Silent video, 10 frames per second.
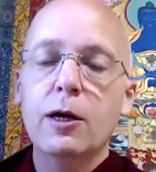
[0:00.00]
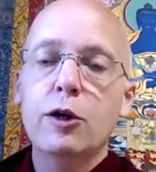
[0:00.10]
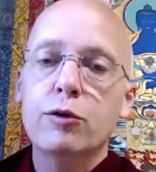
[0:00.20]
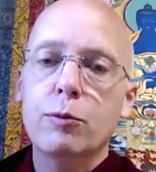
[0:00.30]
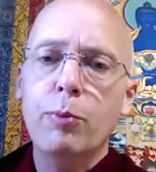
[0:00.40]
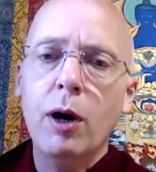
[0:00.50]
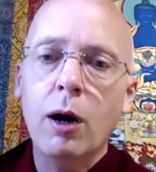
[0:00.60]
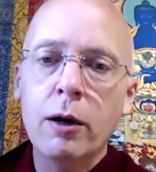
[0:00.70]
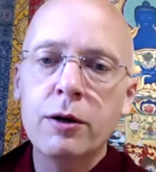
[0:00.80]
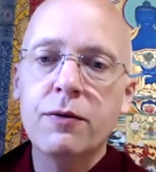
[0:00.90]
So
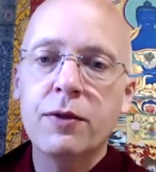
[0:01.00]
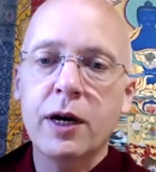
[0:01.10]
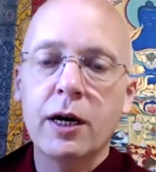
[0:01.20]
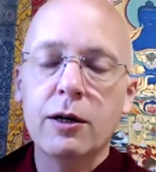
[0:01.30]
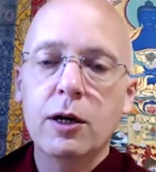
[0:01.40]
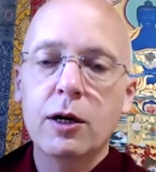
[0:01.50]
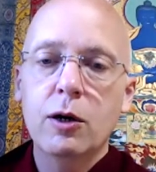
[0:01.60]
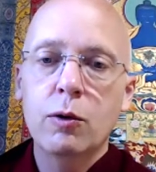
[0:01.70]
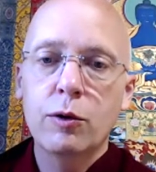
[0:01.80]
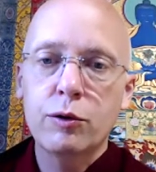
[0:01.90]
part of that
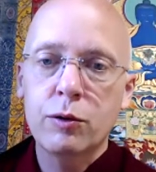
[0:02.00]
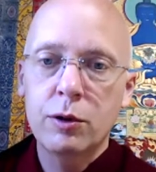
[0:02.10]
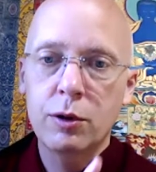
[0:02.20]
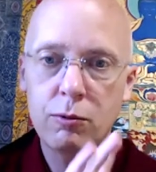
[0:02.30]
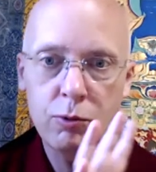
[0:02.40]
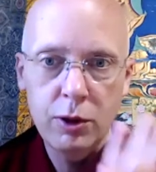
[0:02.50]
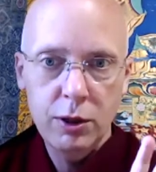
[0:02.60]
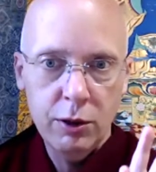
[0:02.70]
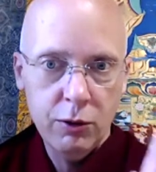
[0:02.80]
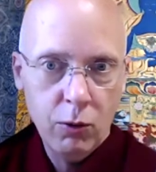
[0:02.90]
was so in
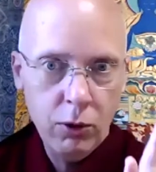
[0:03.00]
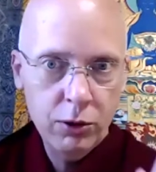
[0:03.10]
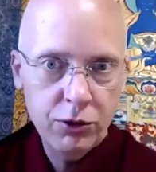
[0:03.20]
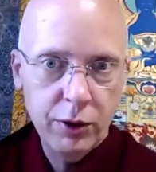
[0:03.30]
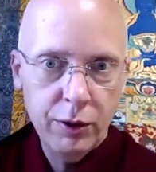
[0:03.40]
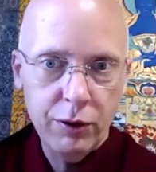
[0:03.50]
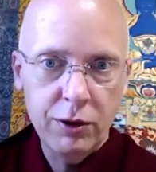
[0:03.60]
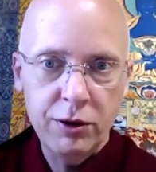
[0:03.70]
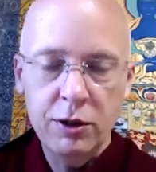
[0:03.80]
written oral translation.